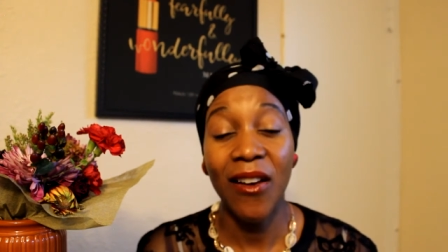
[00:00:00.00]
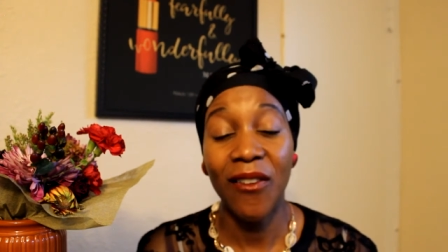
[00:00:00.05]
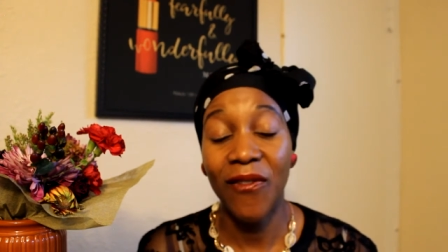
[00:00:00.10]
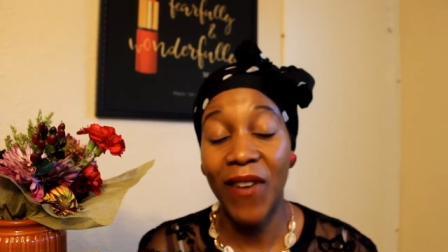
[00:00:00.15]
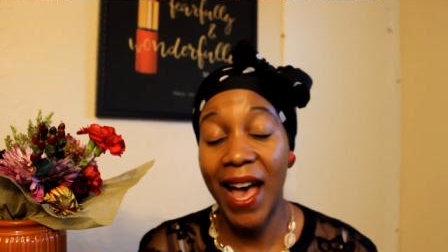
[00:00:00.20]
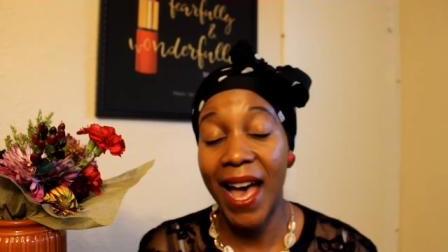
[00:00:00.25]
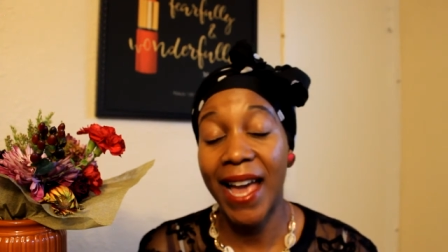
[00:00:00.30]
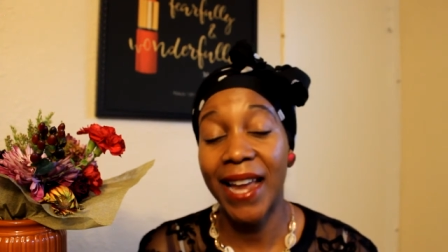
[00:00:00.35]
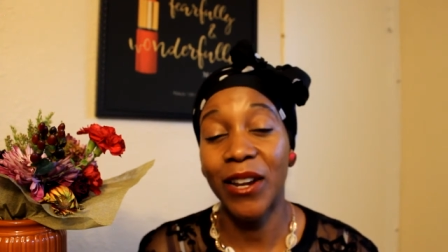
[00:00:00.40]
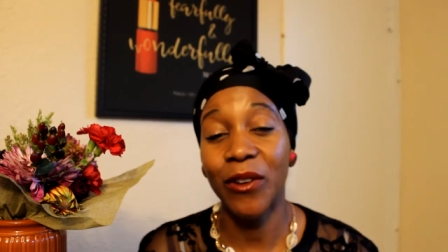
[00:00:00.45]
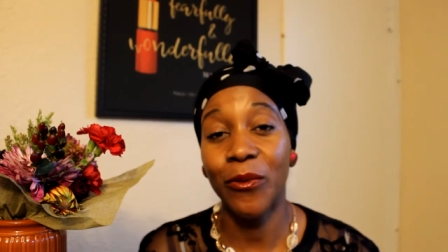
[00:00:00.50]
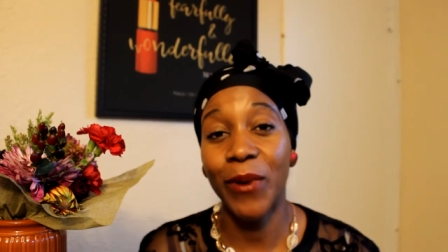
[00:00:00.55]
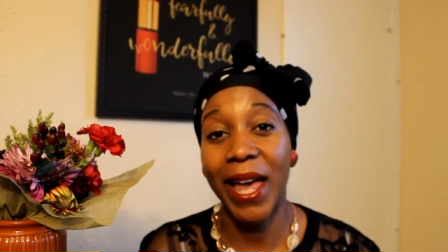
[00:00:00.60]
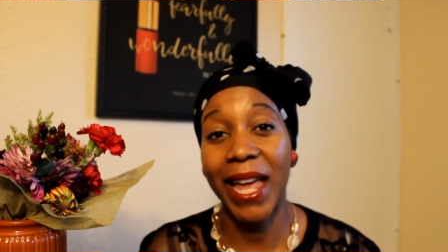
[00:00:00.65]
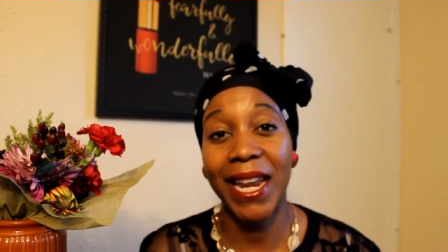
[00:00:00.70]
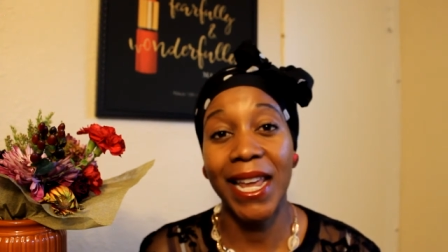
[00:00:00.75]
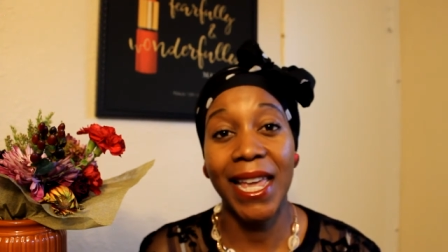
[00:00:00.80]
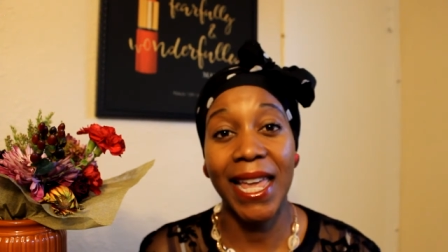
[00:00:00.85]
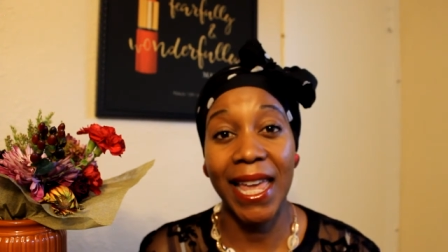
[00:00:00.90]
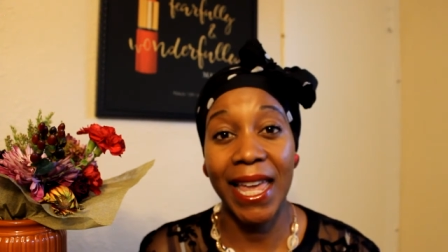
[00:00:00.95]
Find a
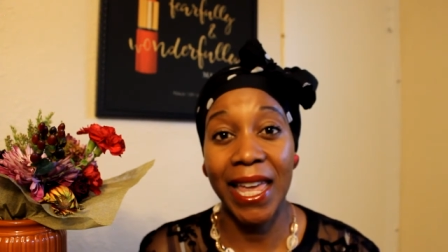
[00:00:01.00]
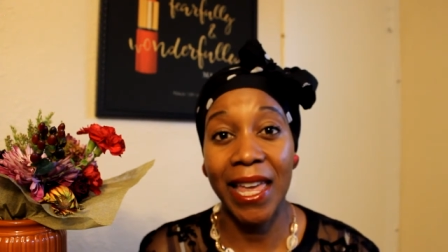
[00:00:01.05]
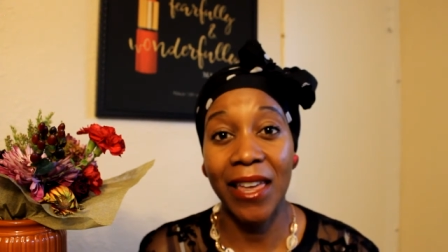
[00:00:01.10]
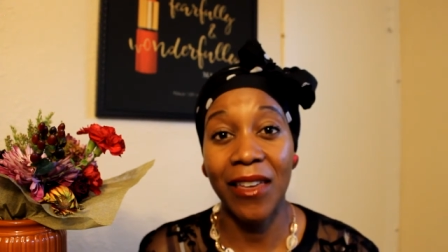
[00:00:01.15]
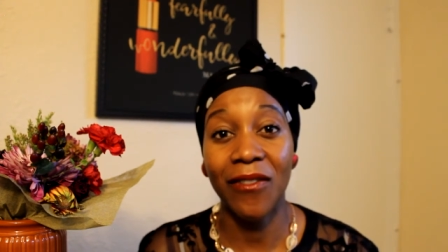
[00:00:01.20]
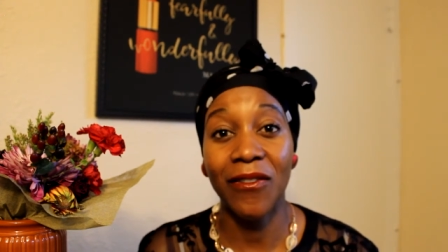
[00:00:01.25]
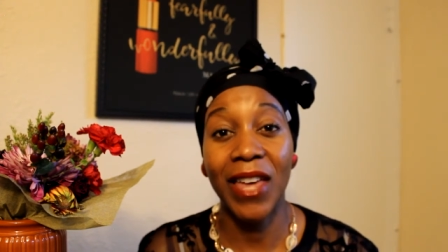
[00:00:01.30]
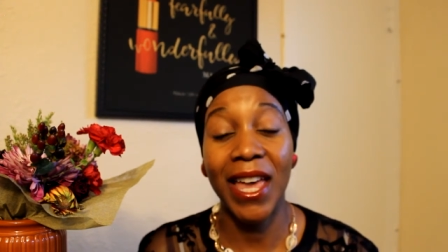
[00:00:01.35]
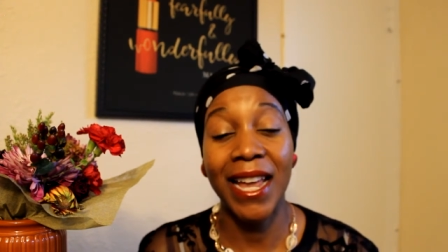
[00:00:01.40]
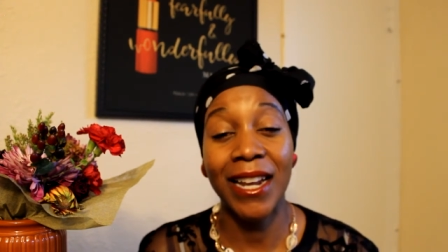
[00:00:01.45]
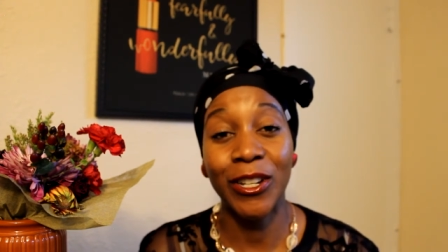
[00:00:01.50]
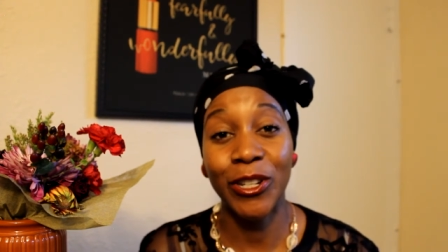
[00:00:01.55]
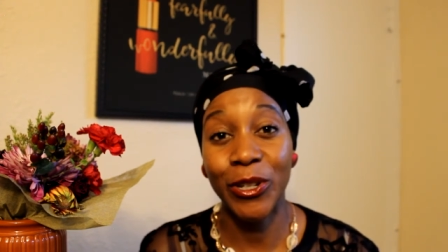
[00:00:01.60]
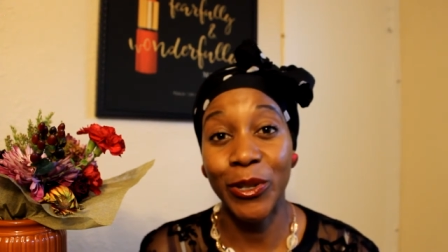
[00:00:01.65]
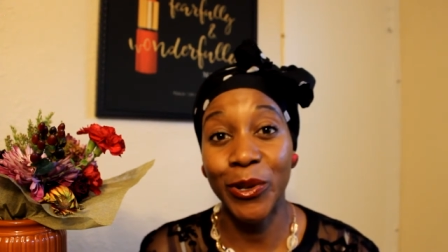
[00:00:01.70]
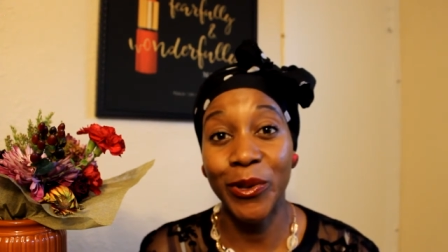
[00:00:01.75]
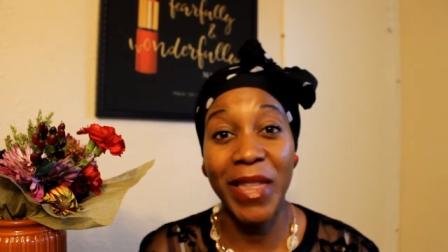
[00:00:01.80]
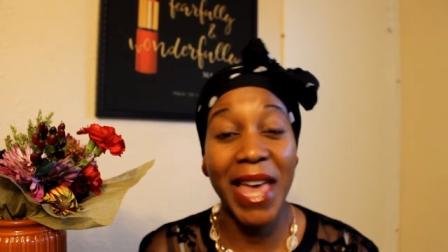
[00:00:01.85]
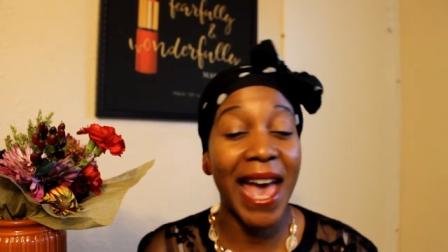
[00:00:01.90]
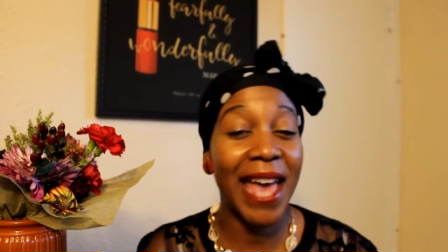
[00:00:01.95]
way to give and
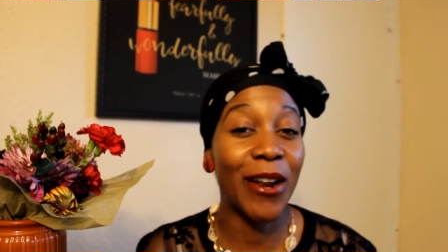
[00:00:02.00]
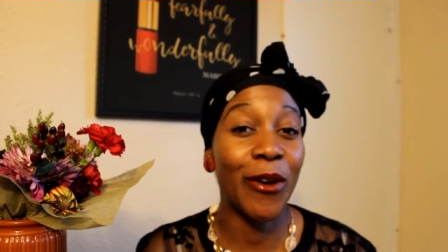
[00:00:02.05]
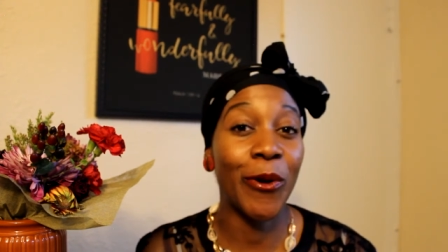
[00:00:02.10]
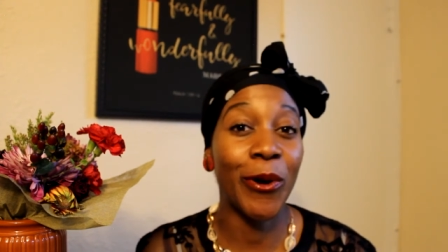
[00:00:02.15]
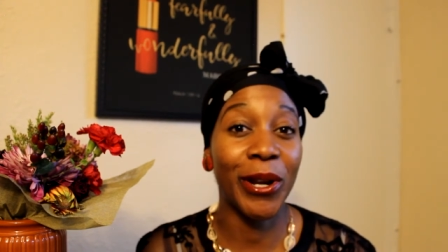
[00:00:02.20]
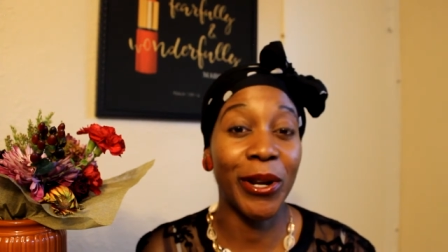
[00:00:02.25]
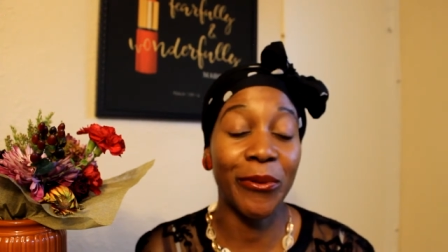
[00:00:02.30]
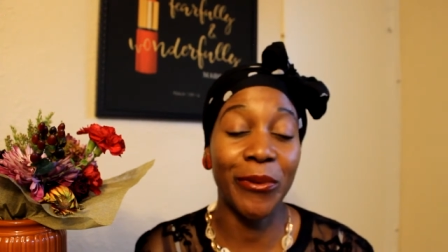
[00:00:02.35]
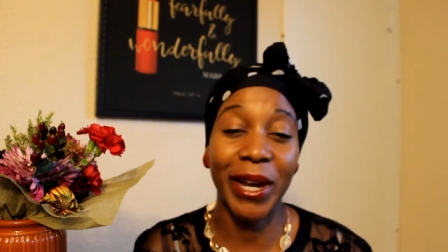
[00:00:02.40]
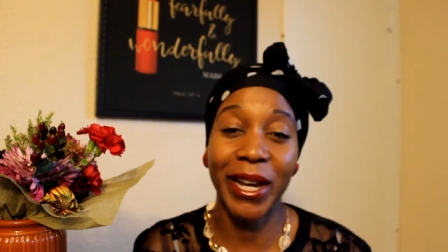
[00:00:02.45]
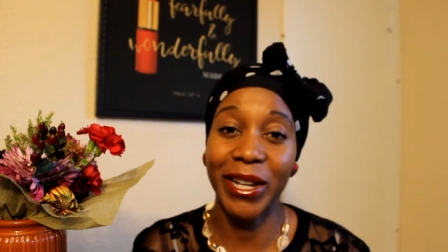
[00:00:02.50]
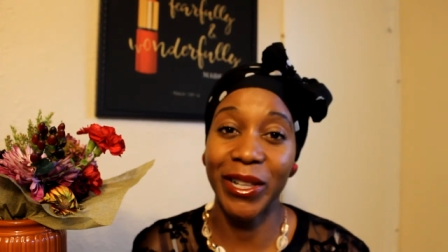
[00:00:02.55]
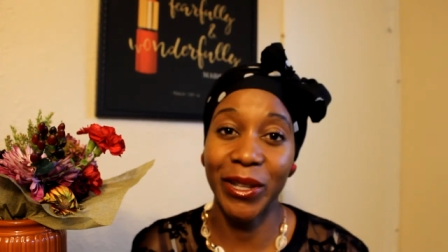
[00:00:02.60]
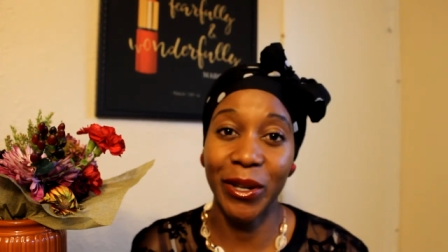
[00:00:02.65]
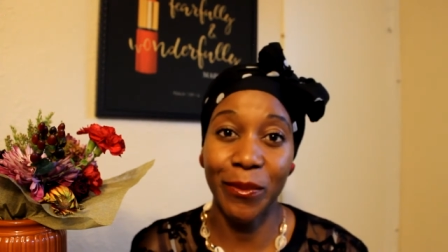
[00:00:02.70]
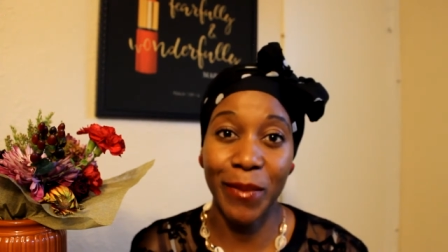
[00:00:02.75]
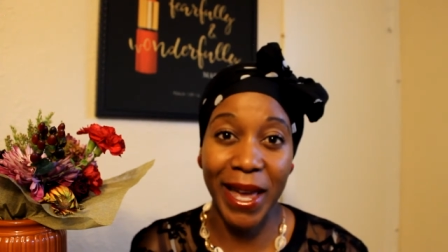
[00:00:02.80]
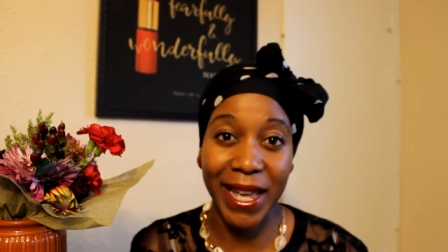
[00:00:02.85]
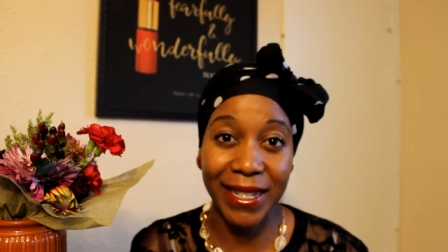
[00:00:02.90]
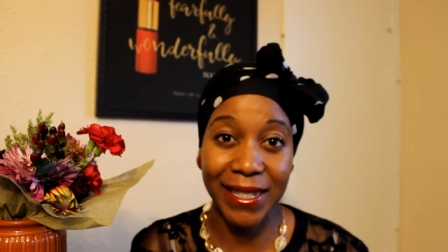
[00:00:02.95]
do that on a
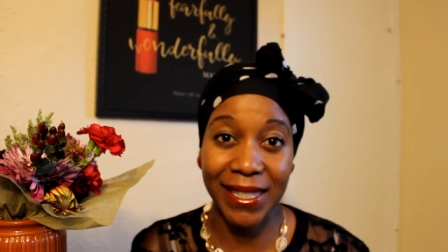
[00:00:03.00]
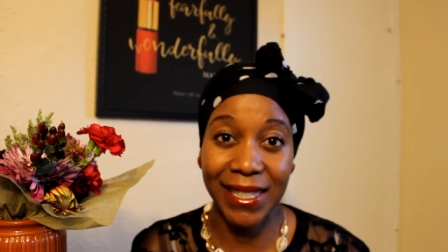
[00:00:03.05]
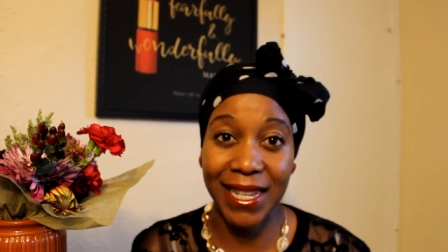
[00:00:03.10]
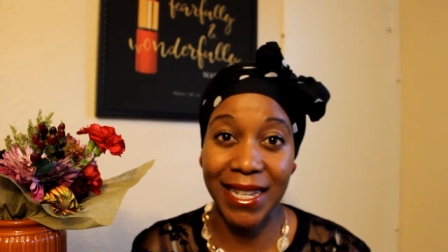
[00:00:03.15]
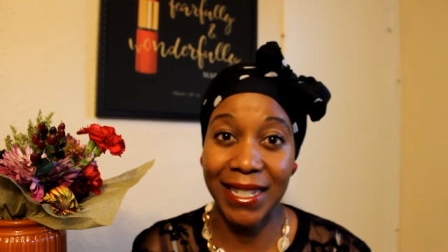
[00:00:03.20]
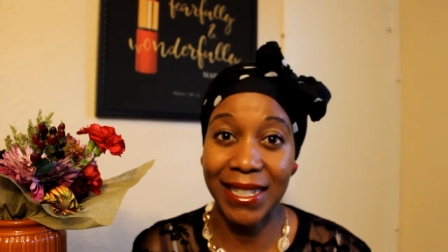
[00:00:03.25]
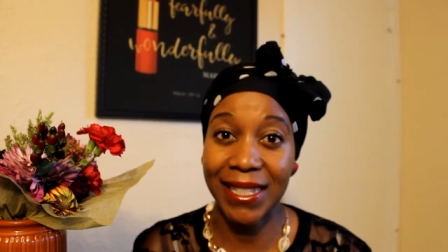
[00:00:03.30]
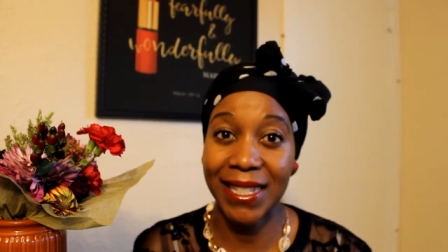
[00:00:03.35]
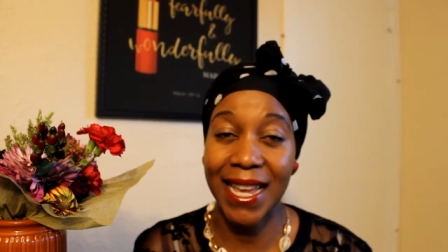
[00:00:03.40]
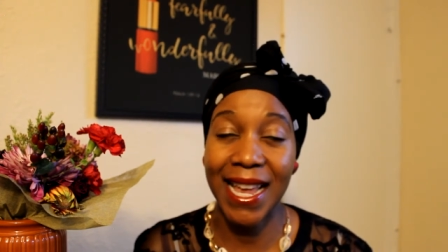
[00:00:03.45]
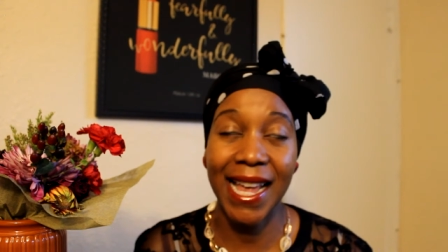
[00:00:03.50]
regular basis.